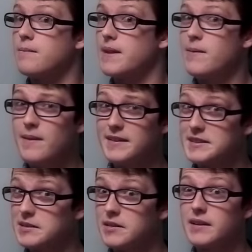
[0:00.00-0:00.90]
Maybe
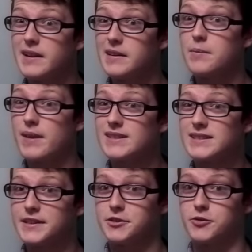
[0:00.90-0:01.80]
it's in the
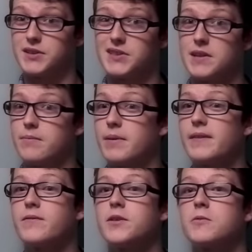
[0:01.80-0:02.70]
best interest that
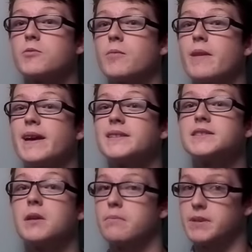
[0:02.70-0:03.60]
Bigfoot
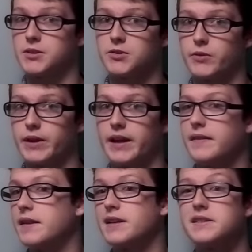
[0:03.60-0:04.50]
remains a mystery
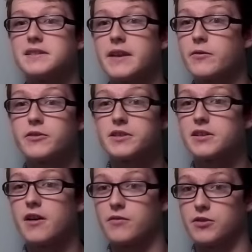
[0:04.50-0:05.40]
and that it's never
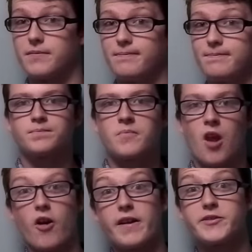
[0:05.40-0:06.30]
discovered.
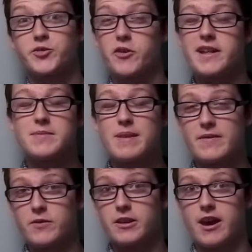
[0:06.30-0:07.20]
Alright, so that's
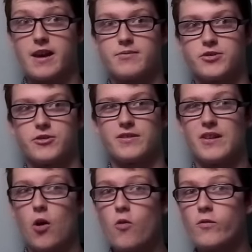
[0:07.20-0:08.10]
Bigfoot captured.
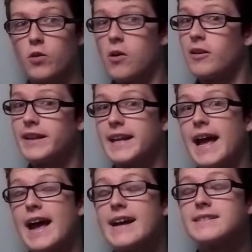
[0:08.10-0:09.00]
Overall, it
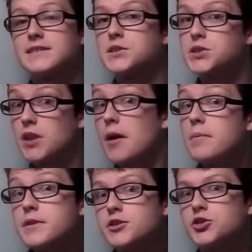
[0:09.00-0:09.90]
had
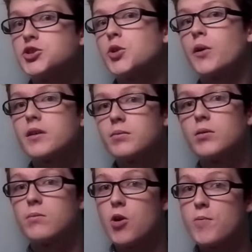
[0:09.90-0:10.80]
some
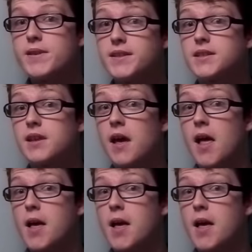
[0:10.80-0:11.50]
enjoyable moments,